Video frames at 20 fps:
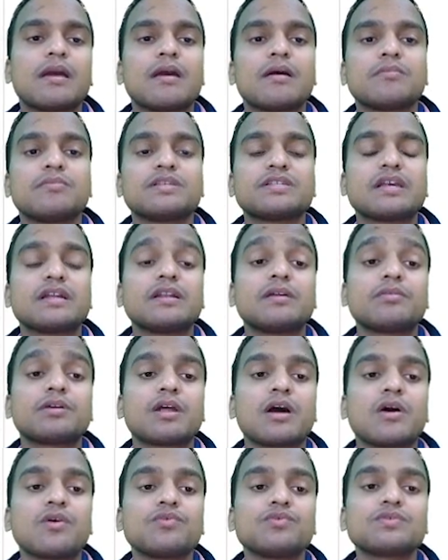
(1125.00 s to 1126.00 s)
beside our
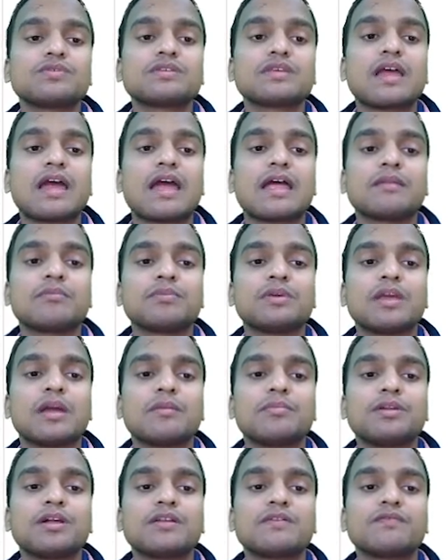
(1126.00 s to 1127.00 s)
house, and we
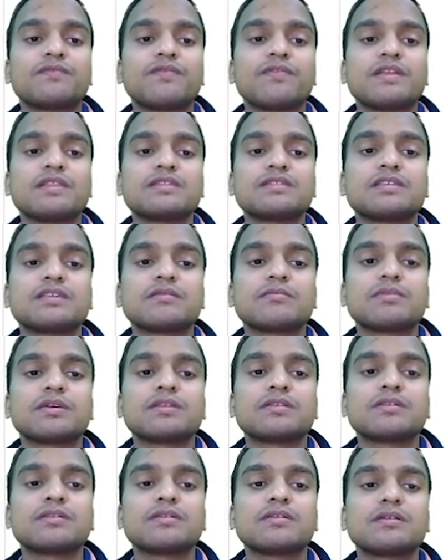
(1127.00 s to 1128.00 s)
have done fencing
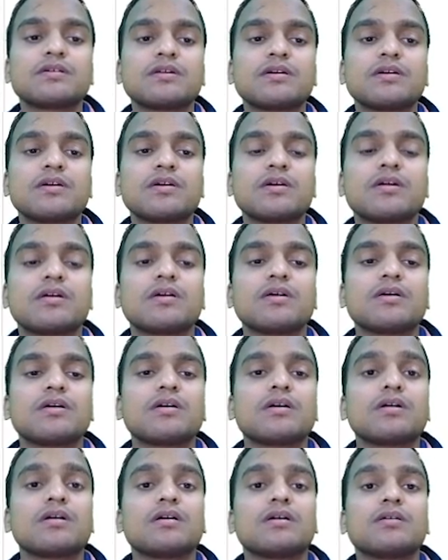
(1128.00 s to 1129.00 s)
with
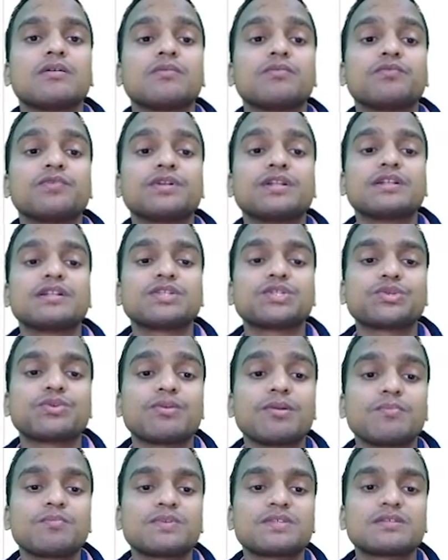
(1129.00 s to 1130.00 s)
wooden
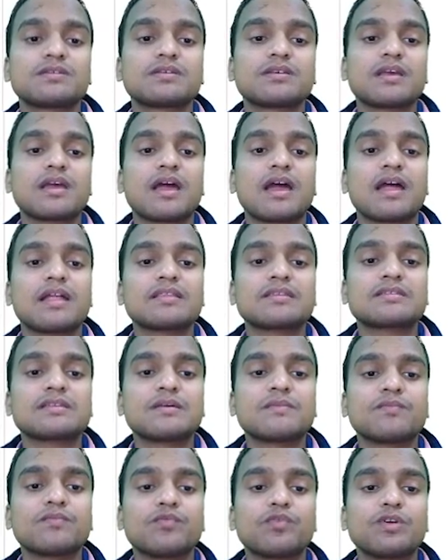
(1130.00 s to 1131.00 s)
strips and
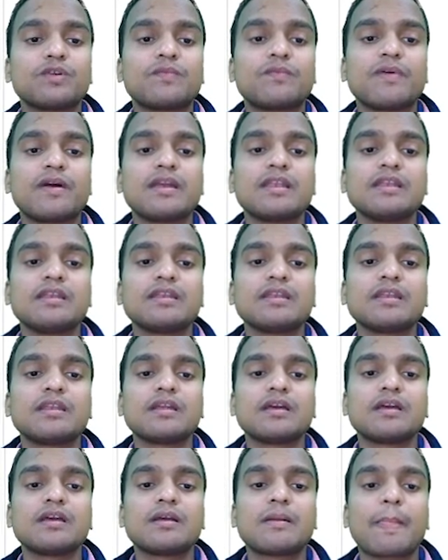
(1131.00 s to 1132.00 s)
some wood
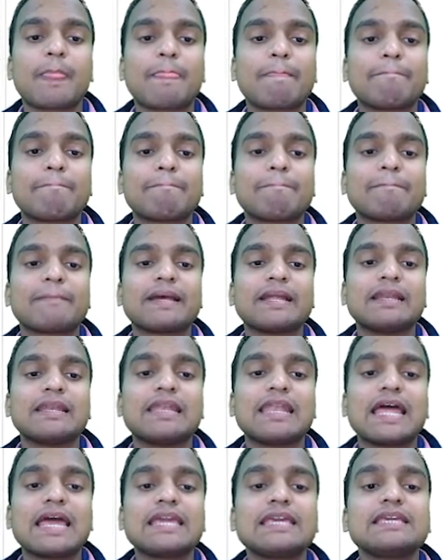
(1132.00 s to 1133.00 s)
pile
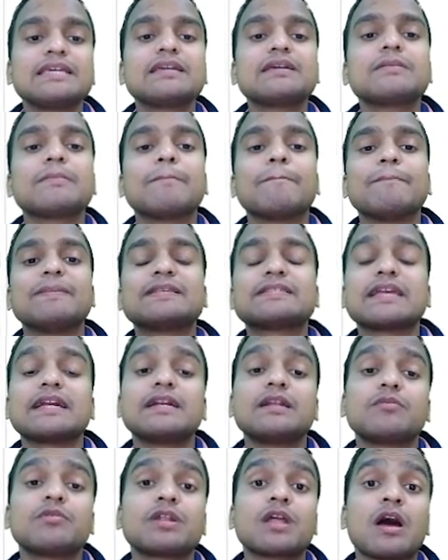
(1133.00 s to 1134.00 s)
lying beside
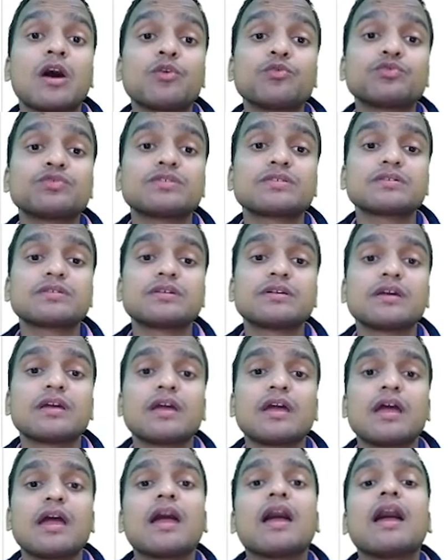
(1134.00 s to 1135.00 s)
our house,
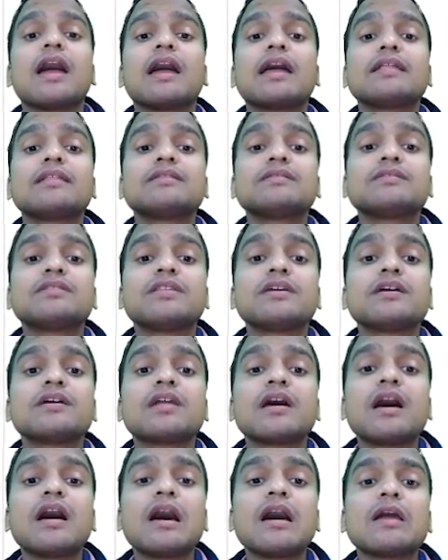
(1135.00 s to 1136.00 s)
and there
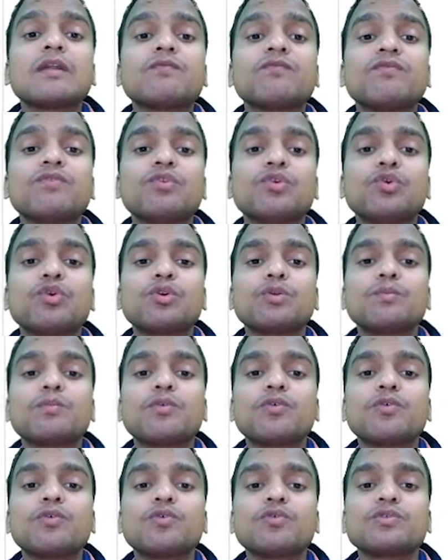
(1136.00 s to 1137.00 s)
are
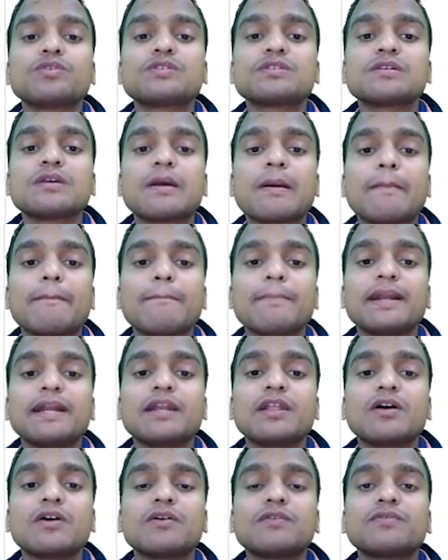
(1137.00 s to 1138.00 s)
floorboards made
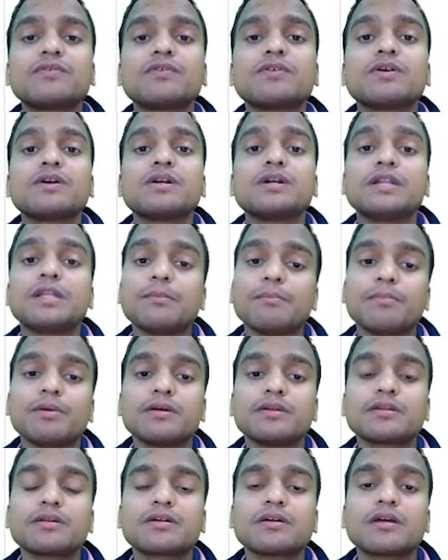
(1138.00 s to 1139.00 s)
of timber,
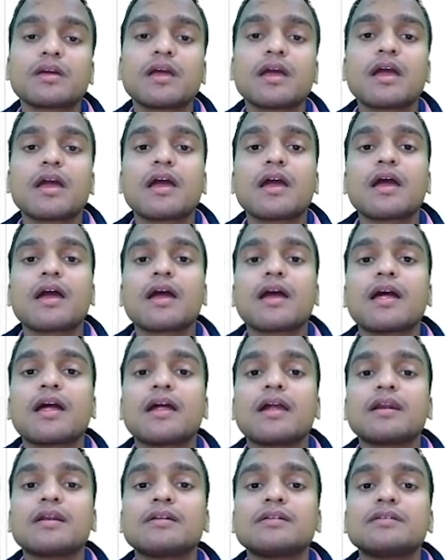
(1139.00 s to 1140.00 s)

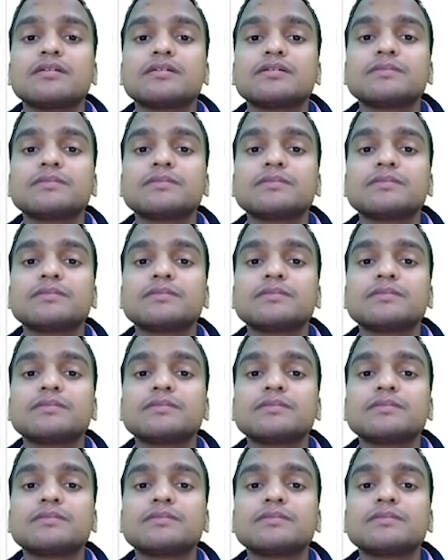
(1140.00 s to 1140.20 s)
and